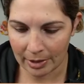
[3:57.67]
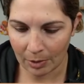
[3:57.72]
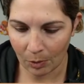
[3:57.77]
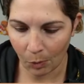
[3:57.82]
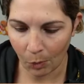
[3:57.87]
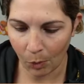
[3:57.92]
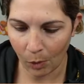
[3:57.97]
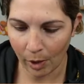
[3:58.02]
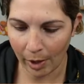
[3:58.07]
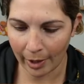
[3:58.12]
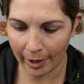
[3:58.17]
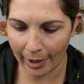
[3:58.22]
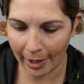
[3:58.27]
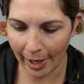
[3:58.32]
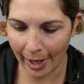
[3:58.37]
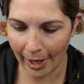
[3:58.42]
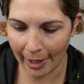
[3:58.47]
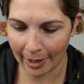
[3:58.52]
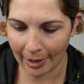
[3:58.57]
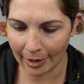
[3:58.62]
What
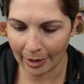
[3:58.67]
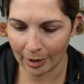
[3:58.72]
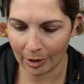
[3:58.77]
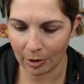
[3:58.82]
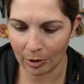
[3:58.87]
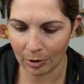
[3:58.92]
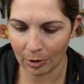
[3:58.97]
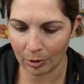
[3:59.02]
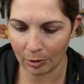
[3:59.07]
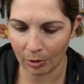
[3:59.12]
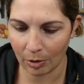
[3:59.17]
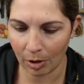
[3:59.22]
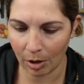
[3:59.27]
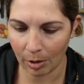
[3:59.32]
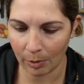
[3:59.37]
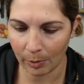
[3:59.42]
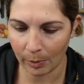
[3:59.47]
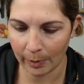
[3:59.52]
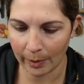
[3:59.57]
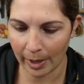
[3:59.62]
a cute
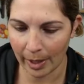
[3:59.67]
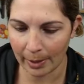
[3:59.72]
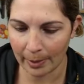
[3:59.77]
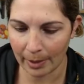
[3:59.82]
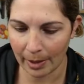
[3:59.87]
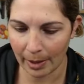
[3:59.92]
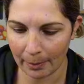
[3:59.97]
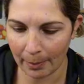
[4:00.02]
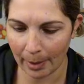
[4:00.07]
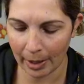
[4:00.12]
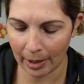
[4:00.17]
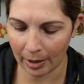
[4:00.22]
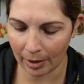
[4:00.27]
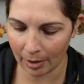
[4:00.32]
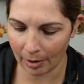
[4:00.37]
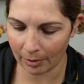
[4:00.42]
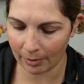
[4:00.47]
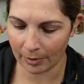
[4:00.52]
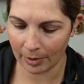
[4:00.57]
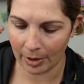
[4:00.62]
card. What we got back
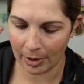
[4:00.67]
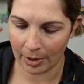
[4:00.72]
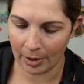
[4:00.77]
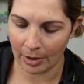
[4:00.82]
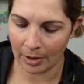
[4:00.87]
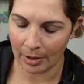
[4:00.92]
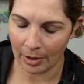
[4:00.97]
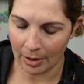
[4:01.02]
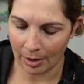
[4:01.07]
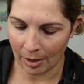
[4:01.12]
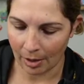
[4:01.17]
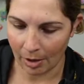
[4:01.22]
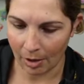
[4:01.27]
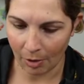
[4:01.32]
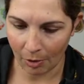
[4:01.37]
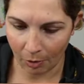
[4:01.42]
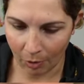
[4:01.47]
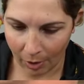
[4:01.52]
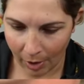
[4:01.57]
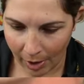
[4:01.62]
here.
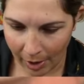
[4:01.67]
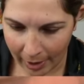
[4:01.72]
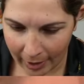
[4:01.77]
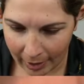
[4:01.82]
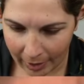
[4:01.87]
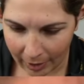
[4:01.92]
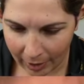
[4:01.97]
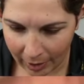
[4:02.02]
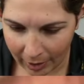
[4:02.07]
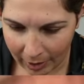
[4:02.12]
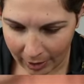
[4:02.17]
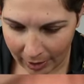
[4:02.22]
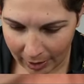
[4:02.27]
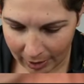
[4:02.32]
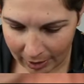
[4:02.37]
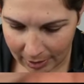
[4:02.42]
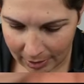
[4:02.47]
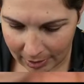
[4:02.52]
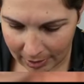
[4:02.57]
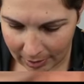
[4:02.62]
All right, look at this.